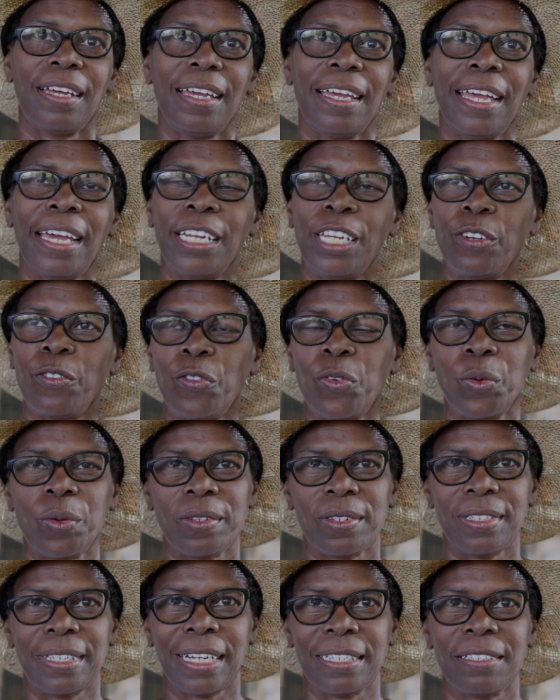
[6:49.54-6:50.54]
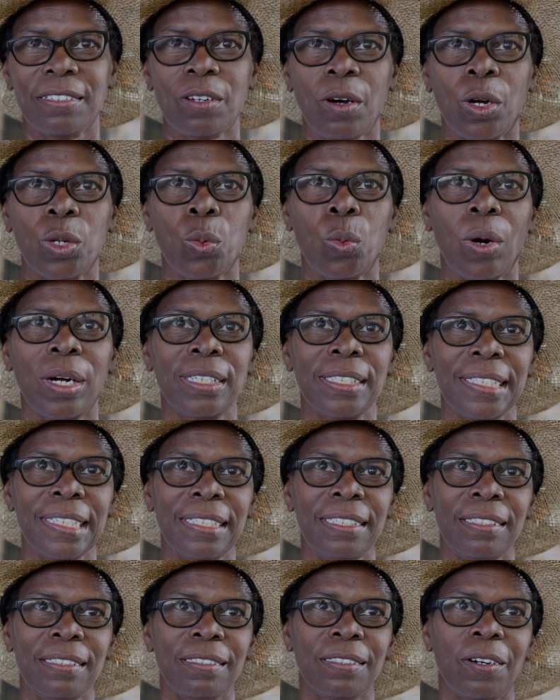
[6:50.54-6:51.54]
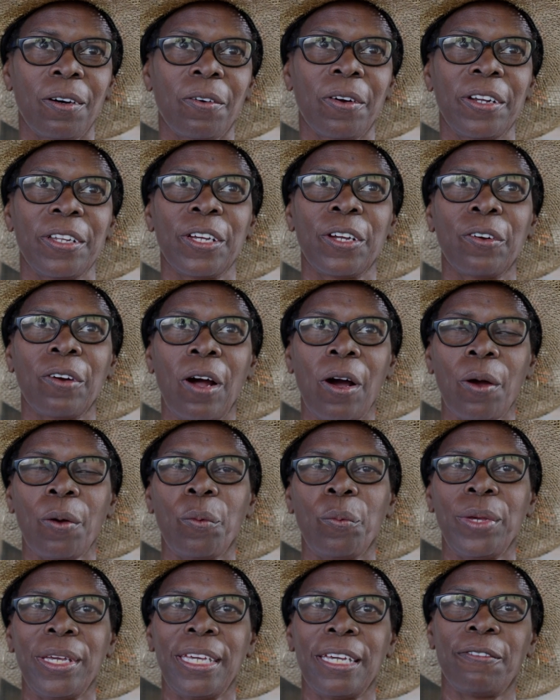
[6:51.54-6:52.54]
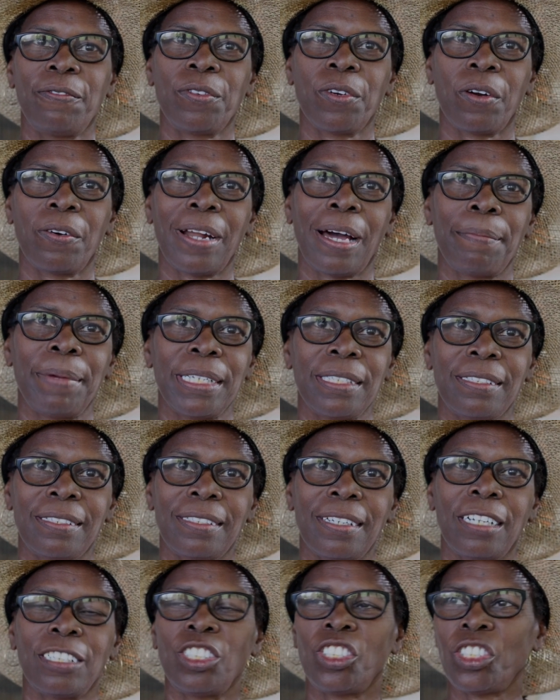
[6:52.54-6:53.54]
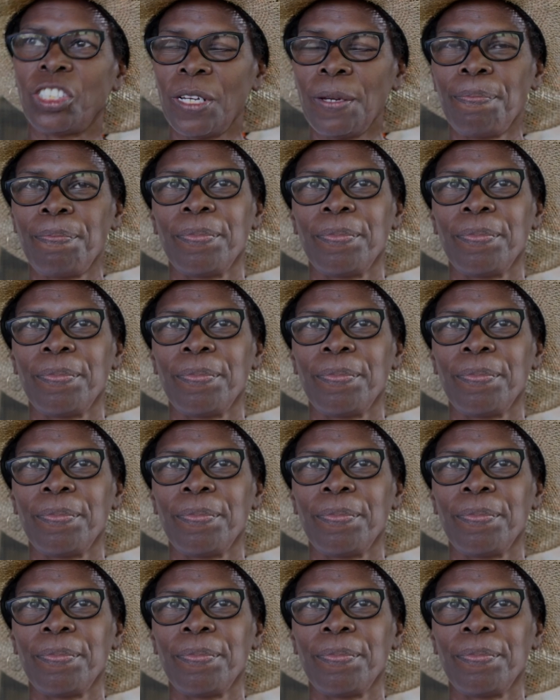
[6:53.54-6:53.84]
Any fruit that is unwanted or on the ground, we give to our rabbits and sheep.